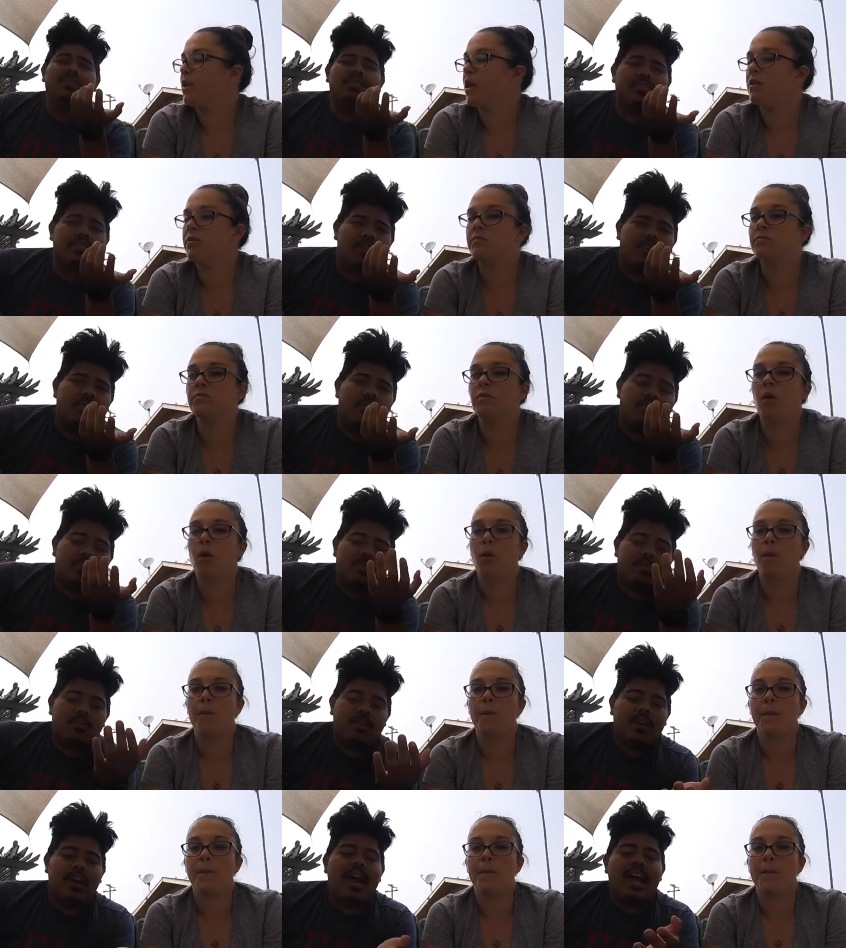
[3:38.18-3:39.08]
Speaker 1: older GoPro,
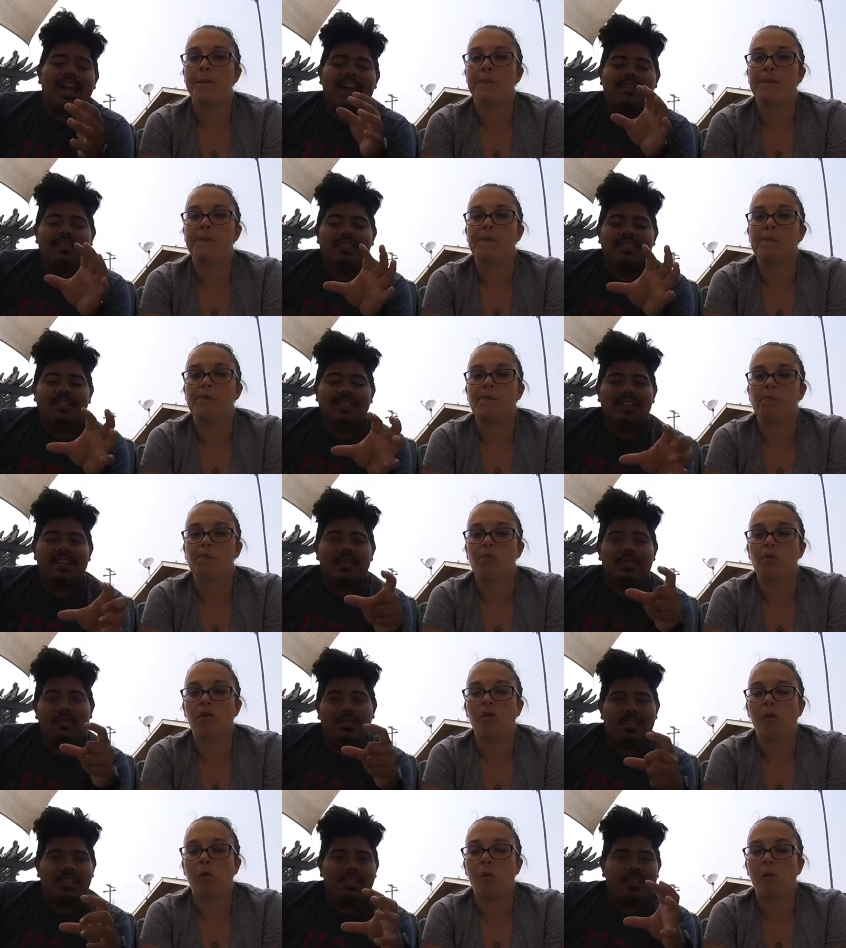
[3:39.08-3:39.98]
but I have it set
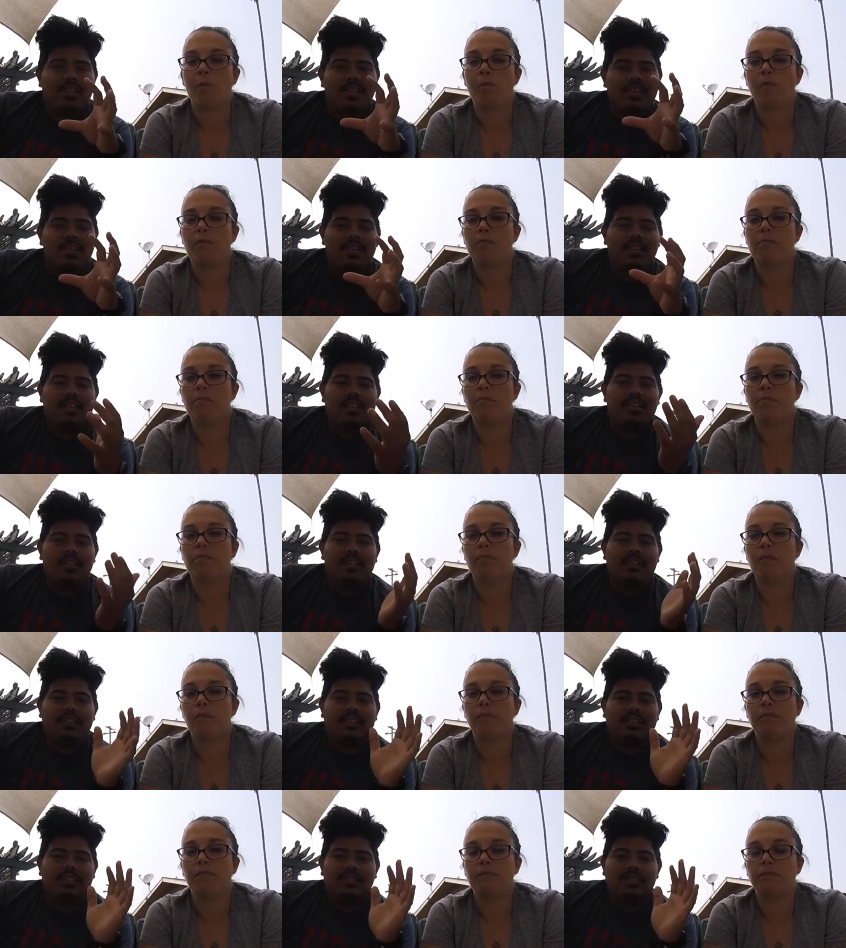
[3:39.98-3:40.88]
up with,
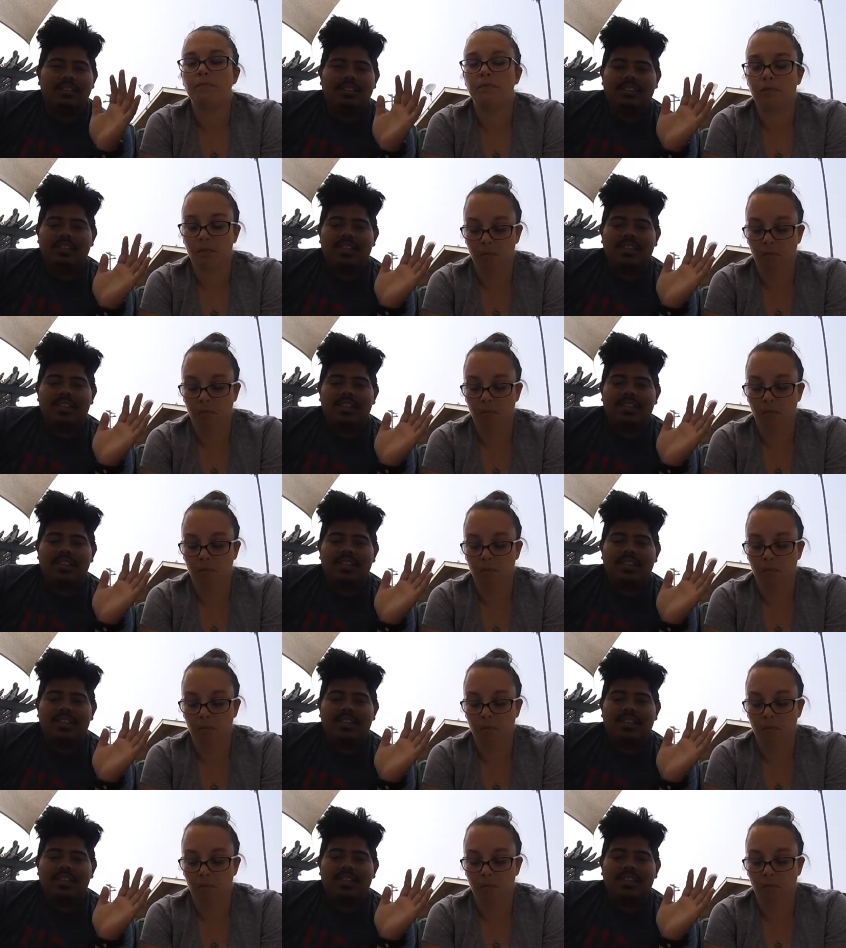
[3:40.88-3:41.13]
so it's